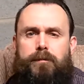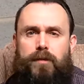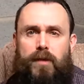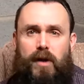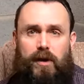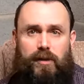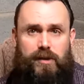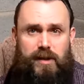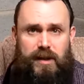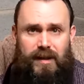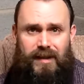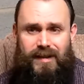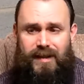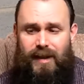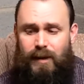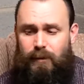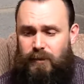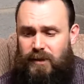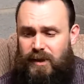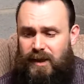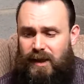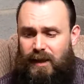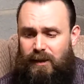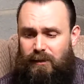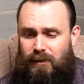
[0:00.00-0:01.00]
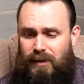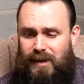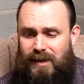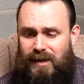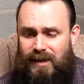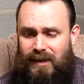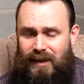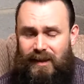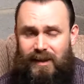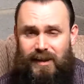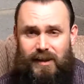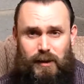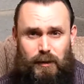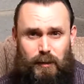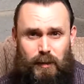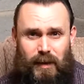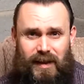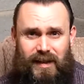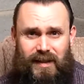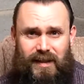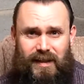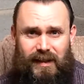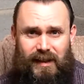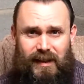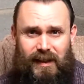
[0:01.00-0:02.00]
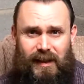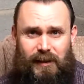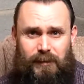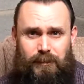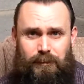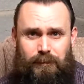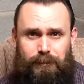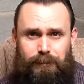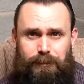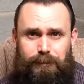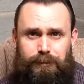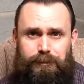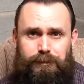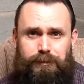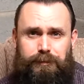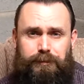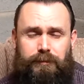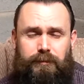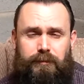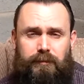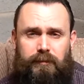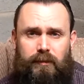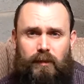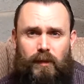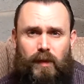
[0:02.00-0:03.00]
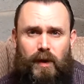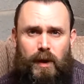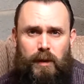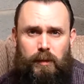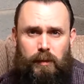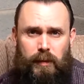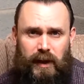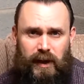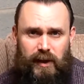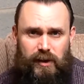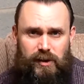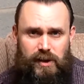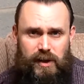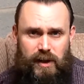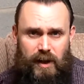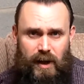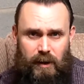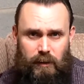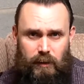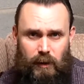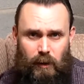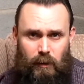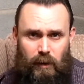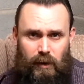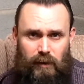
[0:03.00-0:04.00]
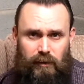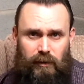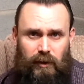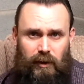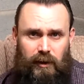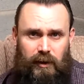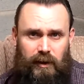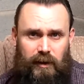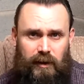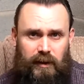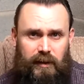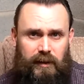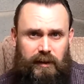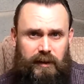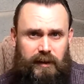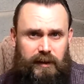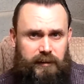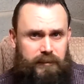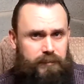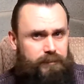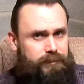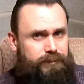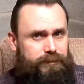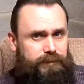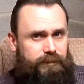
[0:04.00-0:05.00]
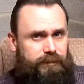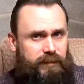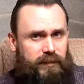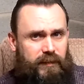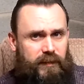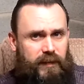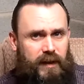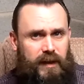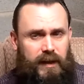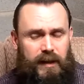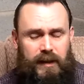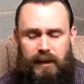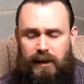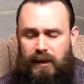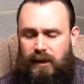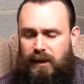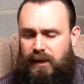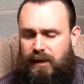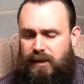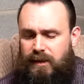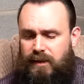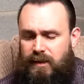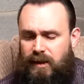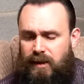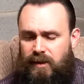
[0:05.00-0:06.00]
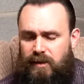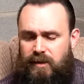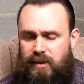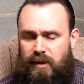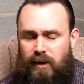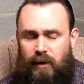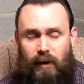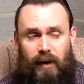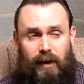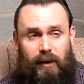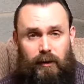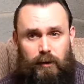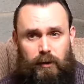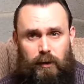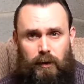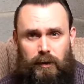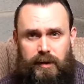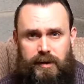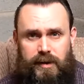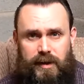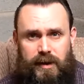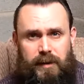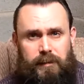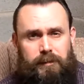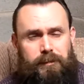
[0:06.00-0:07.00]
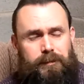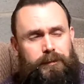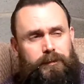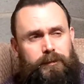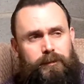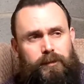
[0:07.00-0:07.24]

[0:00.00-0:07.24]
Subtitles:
I shall attempt to keep this lit as best I can. But as you know, I waffle on a lot and it tends to go out all the time.